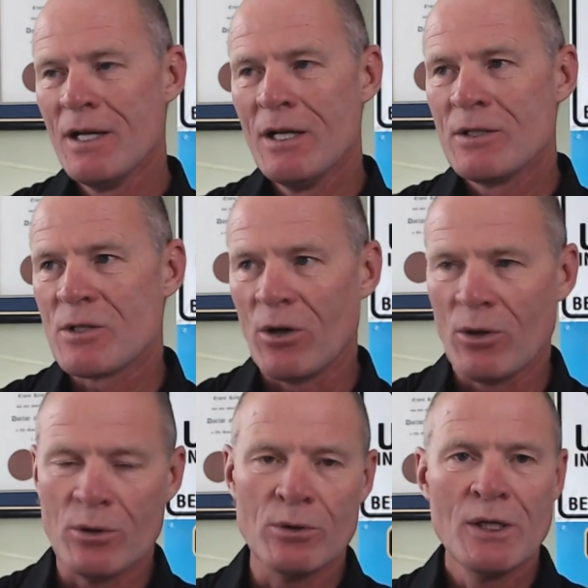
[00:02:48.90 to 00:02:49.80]

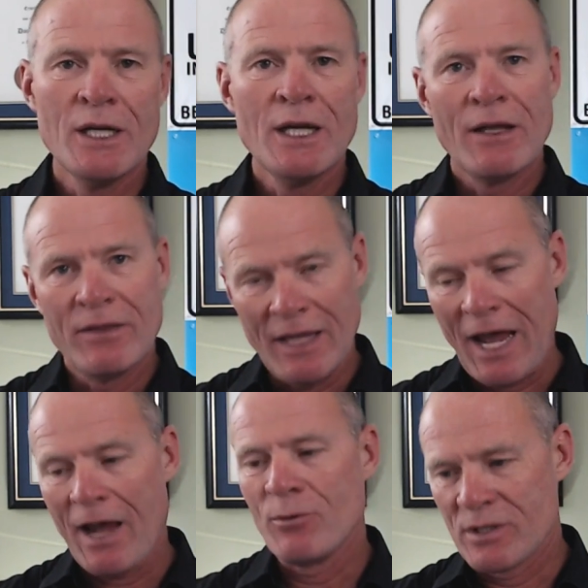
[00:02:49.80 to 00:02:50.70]
So
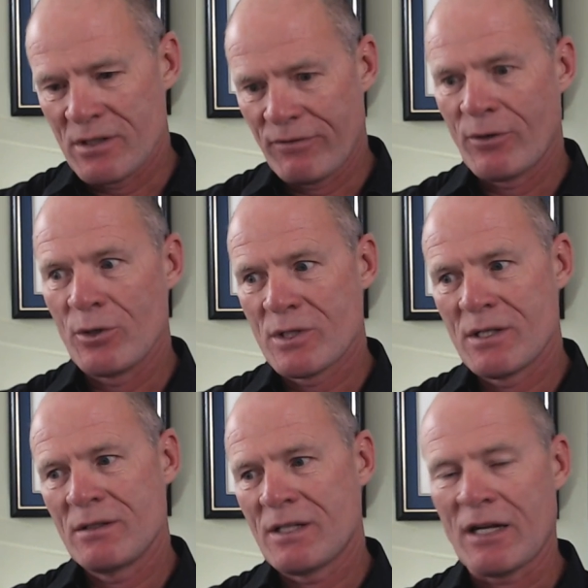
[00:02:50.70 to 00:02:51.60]
that was the first
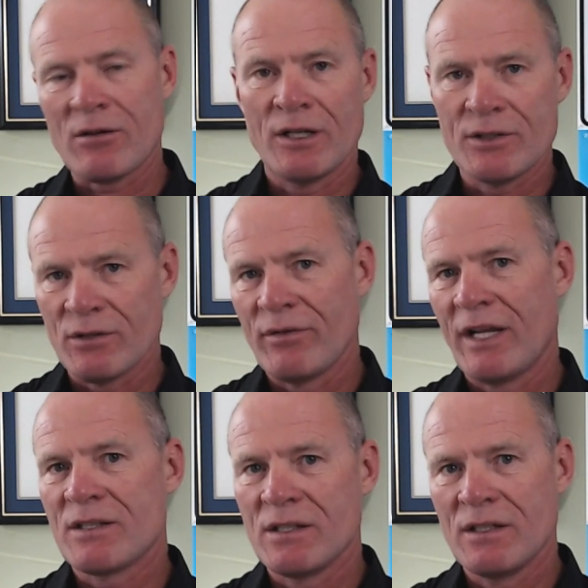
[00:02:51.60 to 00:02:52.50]
technological
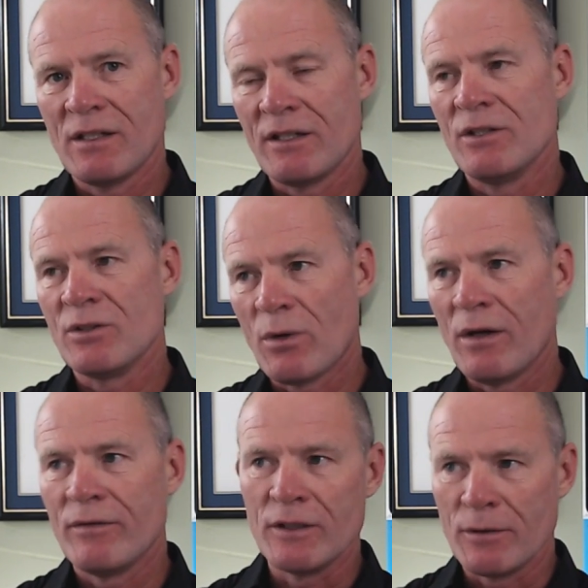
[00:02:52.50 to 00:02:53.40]
advancement in
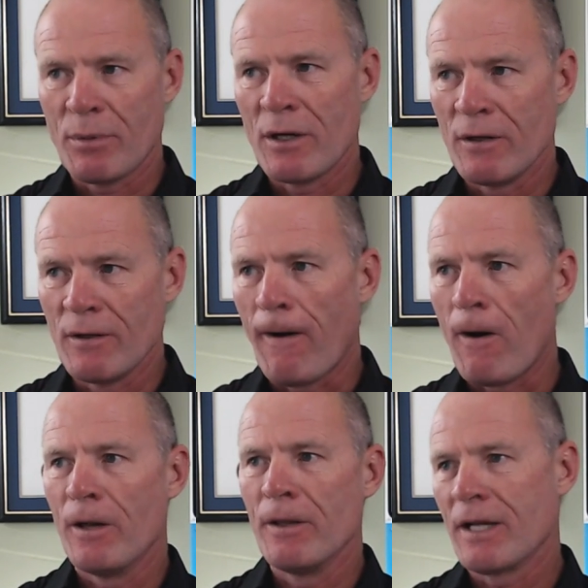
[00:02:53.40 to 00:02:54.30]
1912, and it appeared
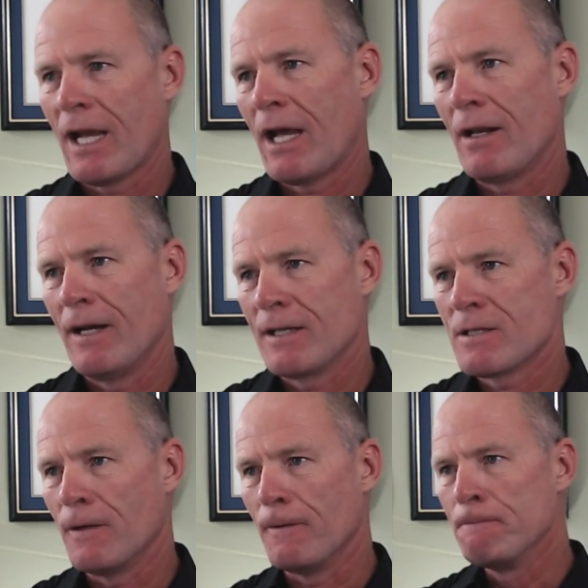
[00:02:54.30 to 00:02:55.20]
on the Cadillac.
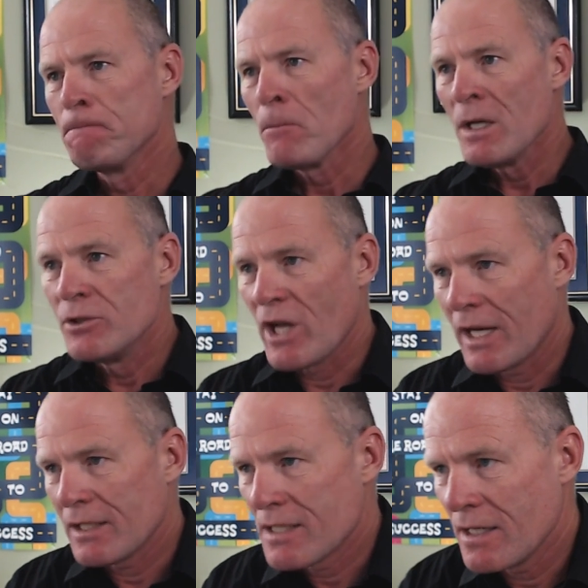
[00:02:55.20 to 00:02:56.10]
So
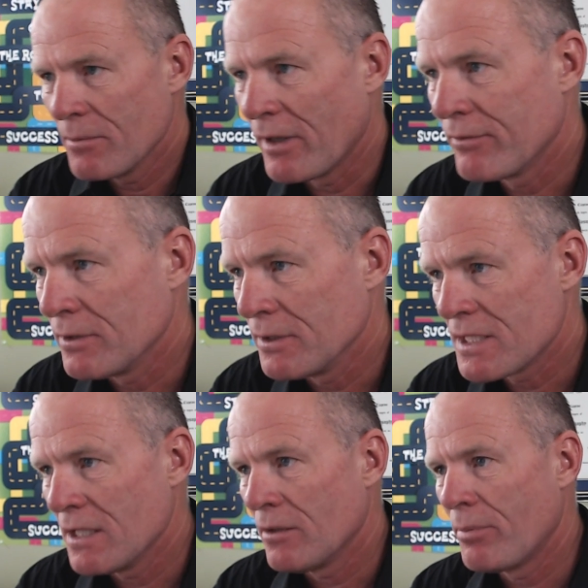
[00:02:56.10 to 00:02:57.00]
Janet's here. Beverly's
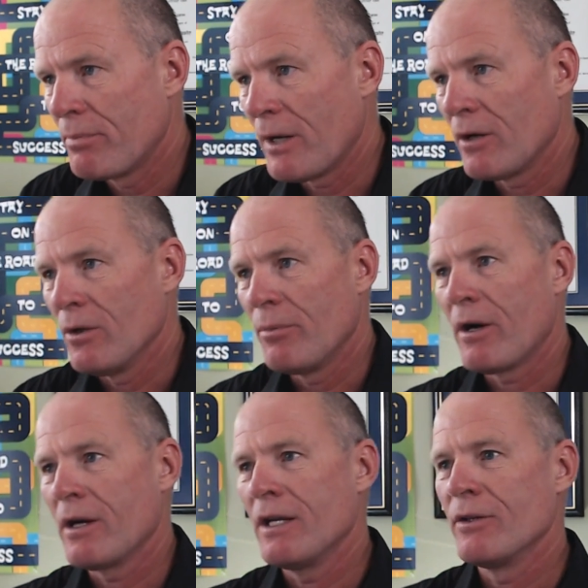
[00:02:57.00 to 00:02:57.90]
Hill, parallel
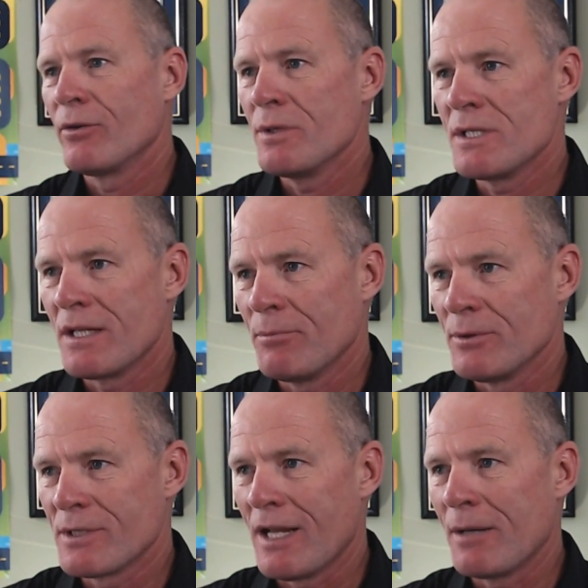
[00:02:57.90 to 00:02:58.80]
parking in 3 simple
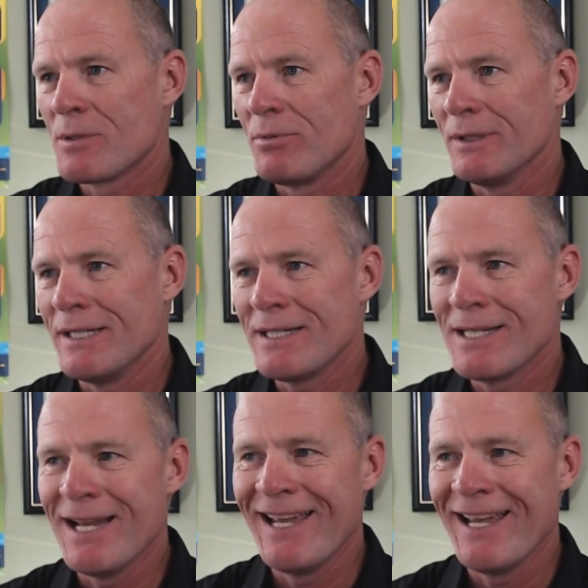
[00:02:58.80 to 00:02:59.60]
steps, please.